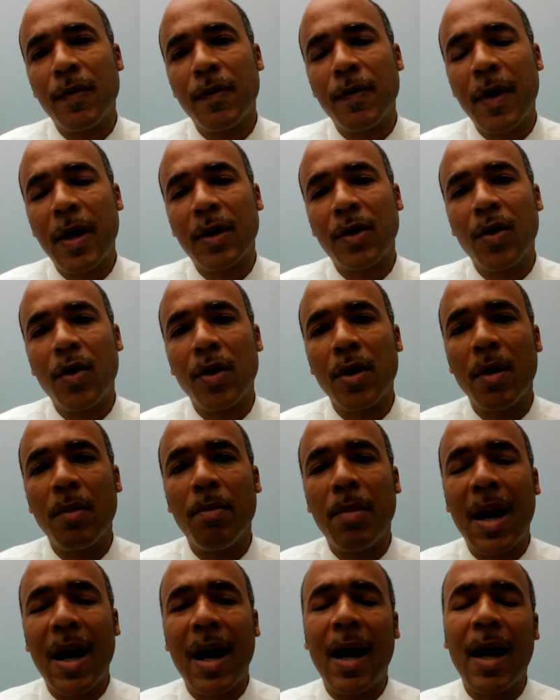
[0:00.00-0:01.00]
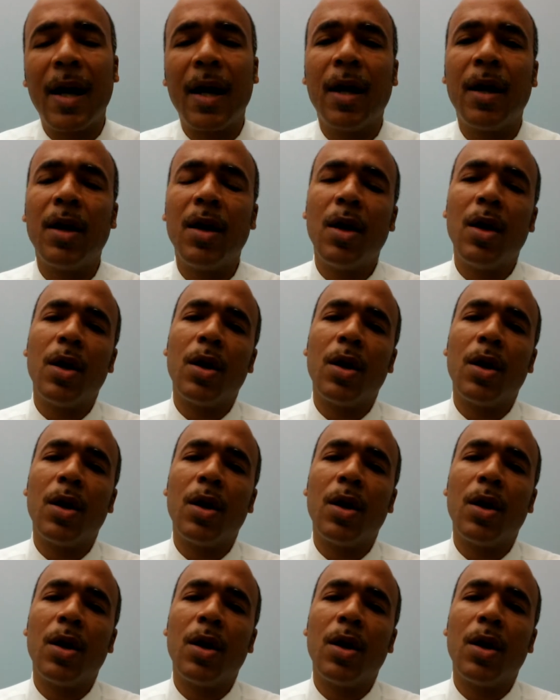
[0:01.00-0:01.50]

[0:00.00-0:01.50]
effect on your body.